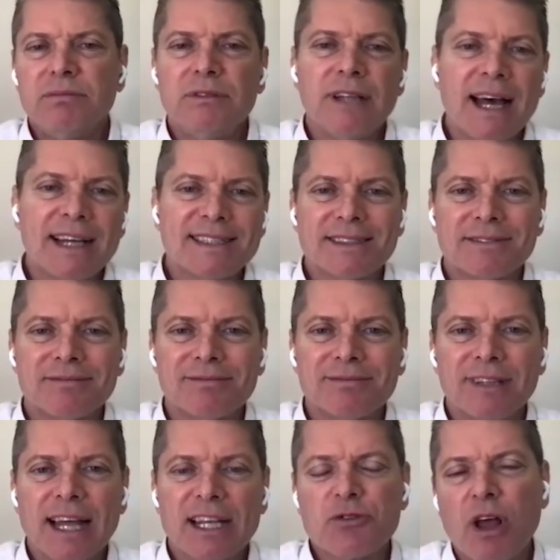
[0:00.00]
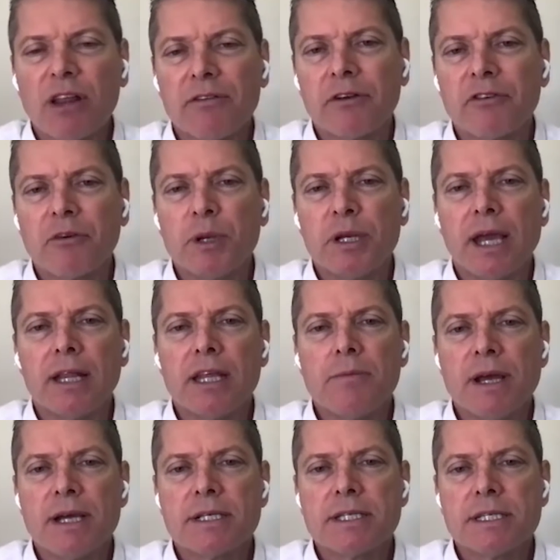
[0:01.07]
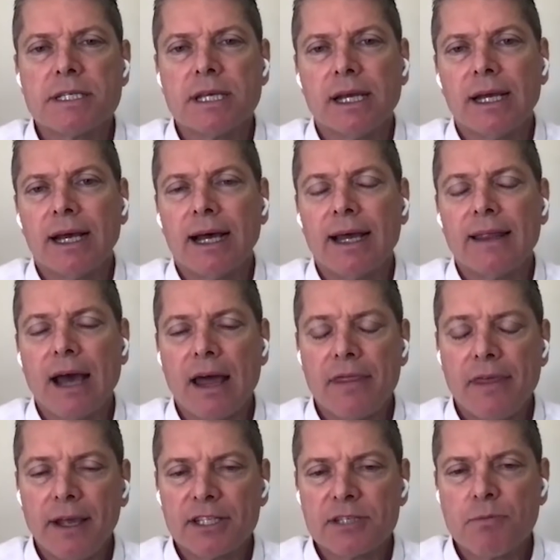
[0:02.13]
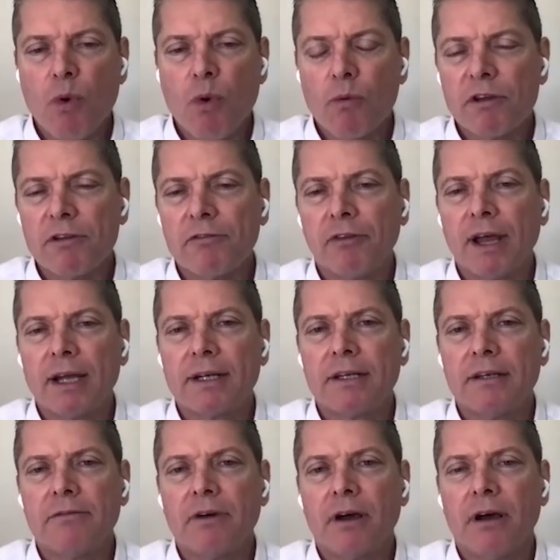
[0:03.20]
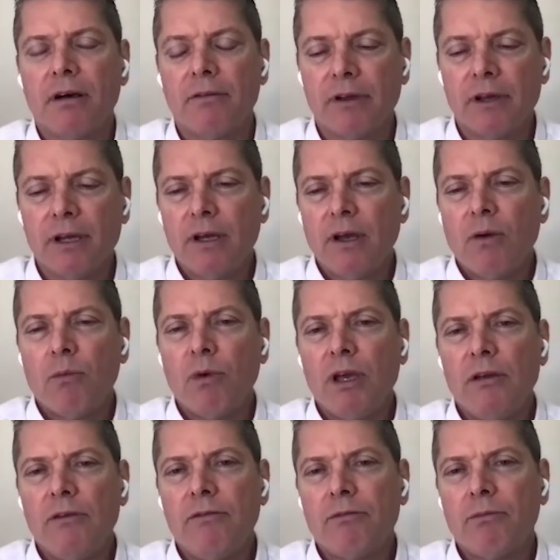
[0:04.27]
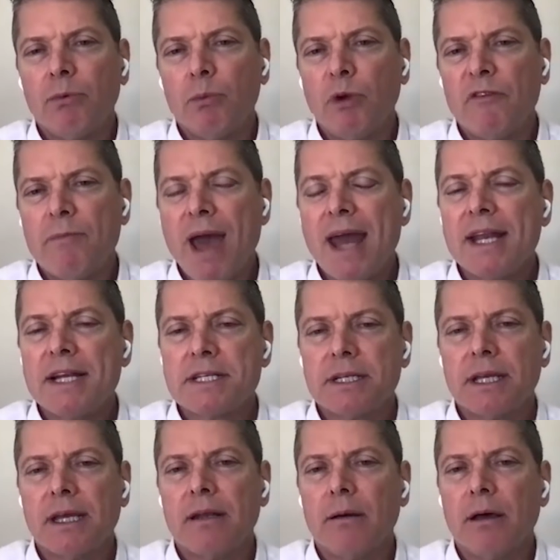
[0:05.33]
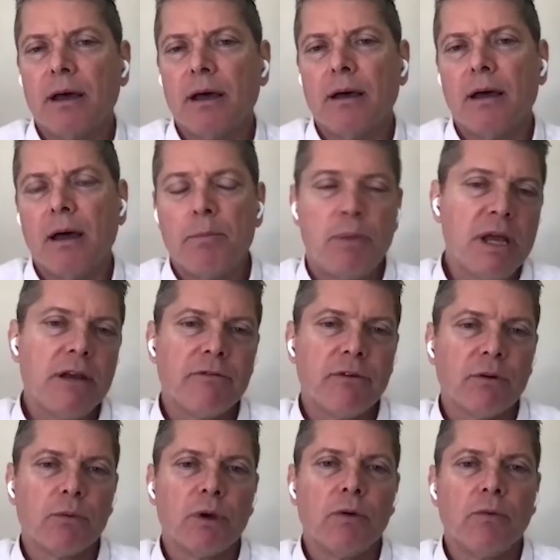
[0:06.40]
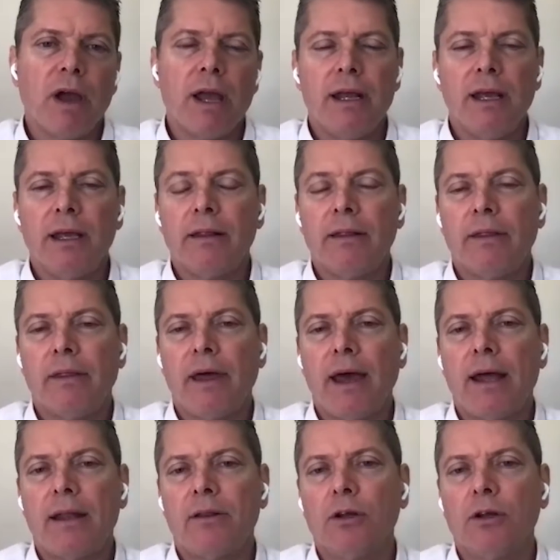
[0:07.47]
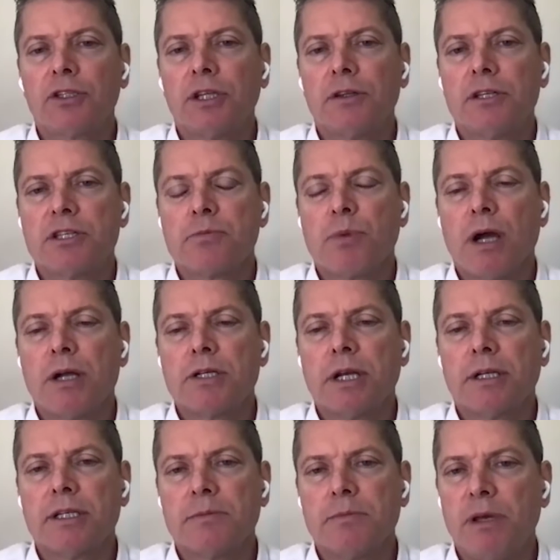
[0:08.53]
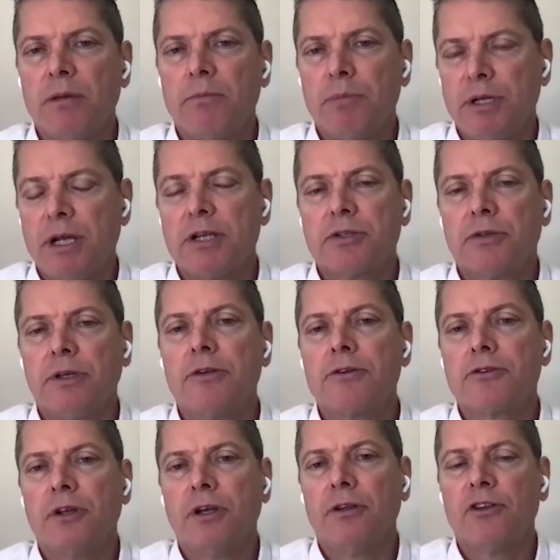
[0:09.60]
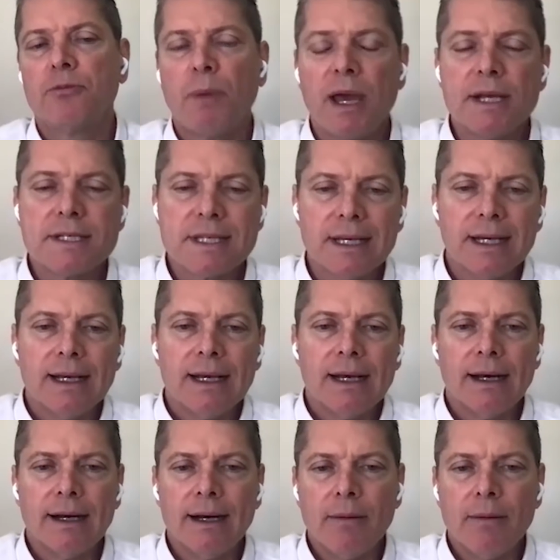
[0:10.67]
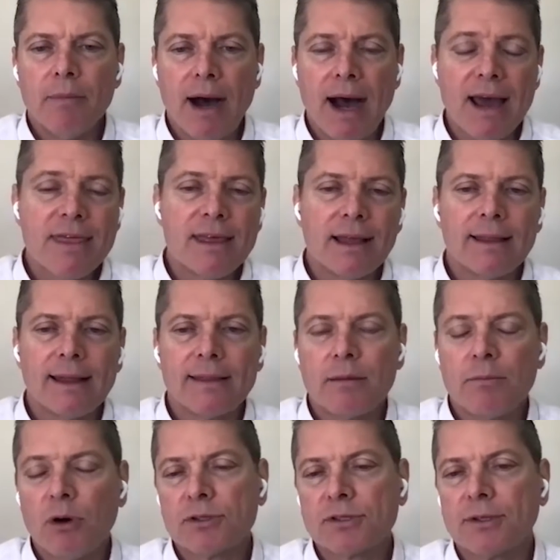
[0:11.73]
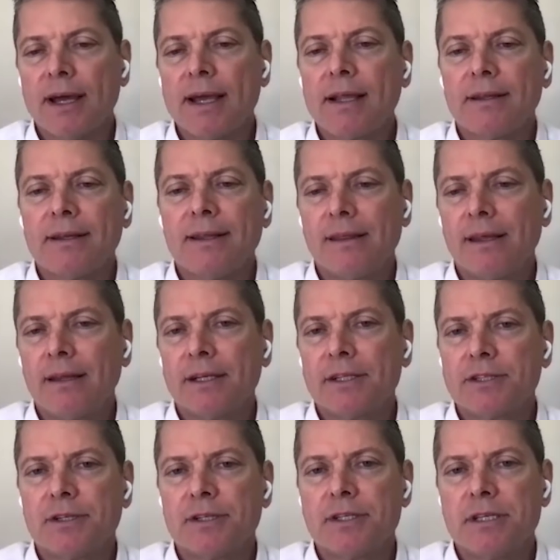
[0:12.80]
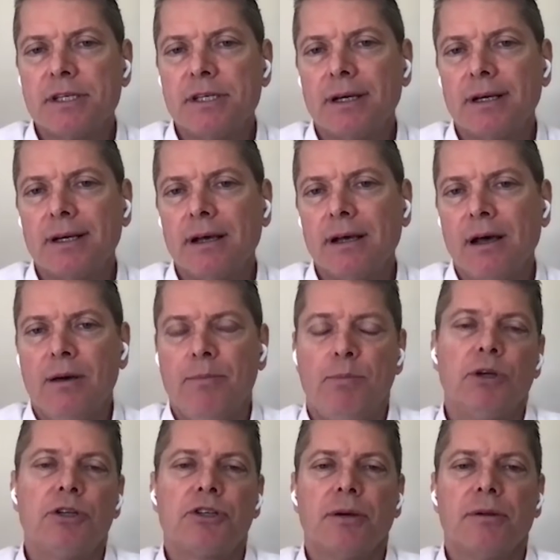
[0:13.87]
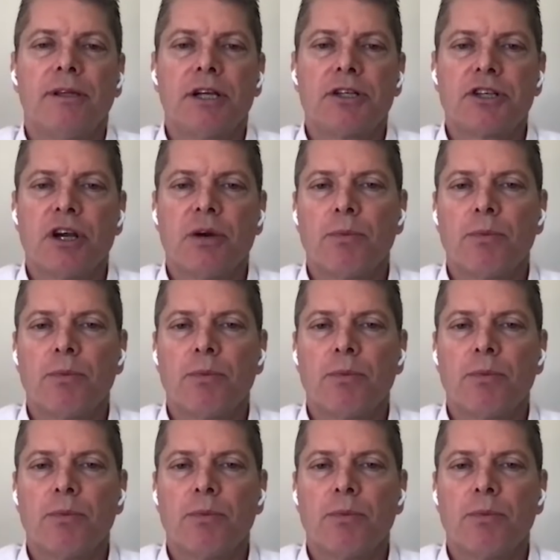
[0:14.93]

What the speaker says: less relevant from a daily basis. I think it's more reflective of we've managed to get a bit of a re-rating that looks at this project as being potentially interesting in the space. I think that the most likely thing that's going to see a push in that share